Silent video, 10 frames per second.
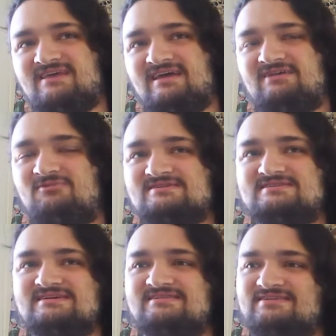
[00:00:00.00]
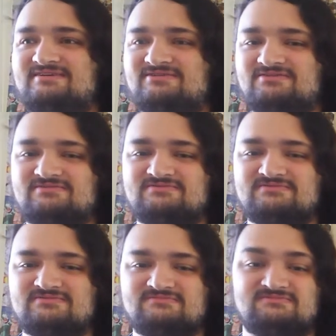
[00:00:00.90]
It wasn't until
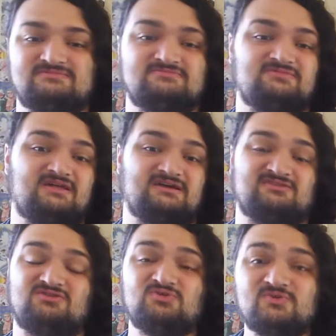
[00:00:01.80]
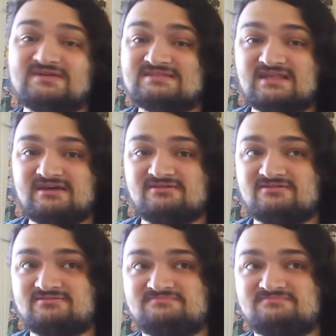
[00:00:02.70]
like two weeks later